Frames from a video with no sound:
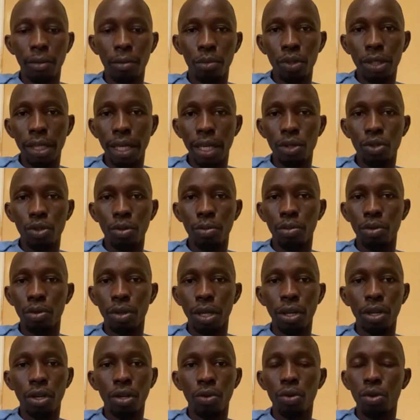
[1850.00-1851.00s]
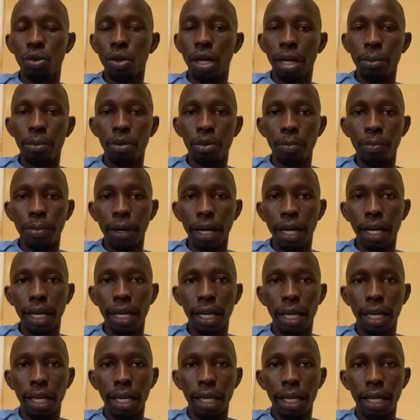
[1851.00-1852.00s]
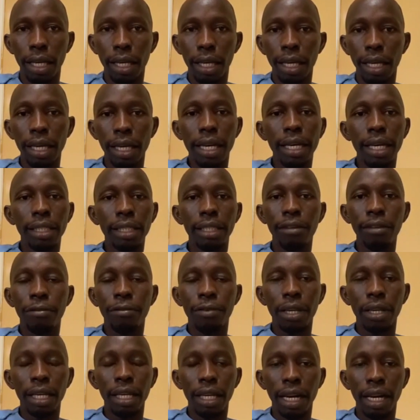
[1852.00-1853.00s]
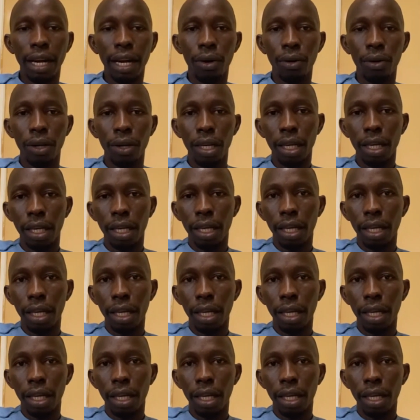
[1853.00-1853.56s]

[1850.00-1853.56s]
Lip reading: You know, if we begin cause there now. In case they're all afraid now.